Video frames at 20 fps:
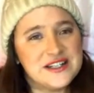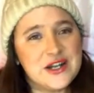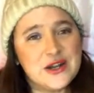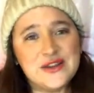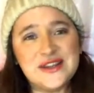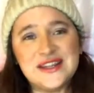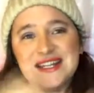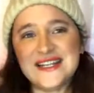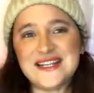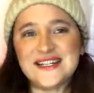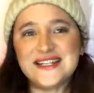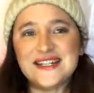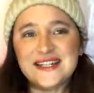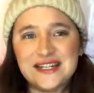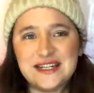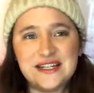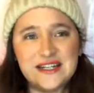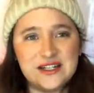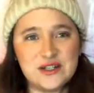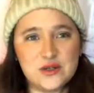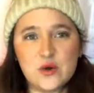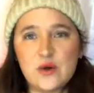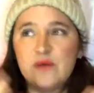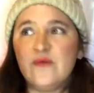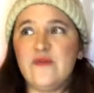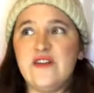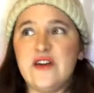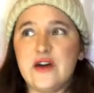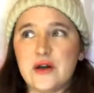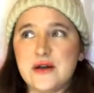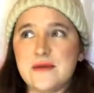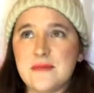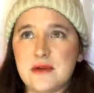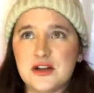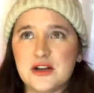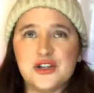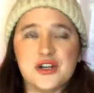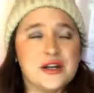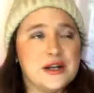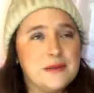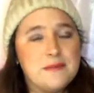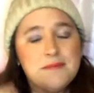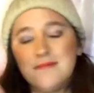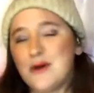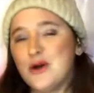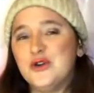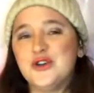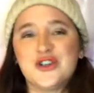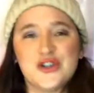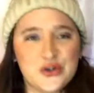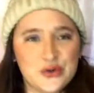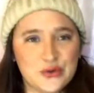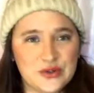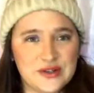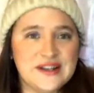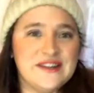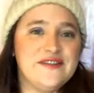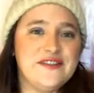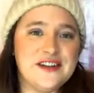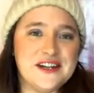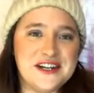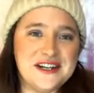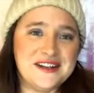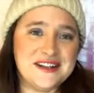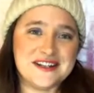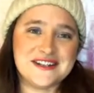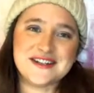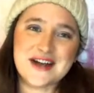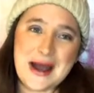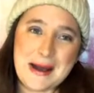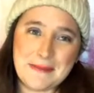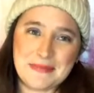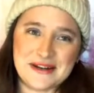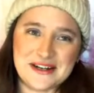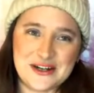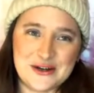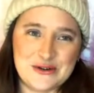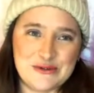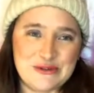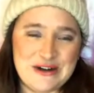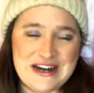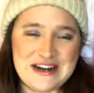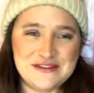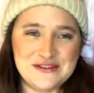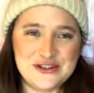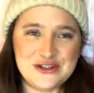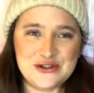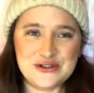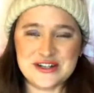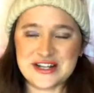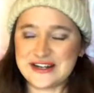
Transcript: So this is very much an emotional lifting that's happening around you.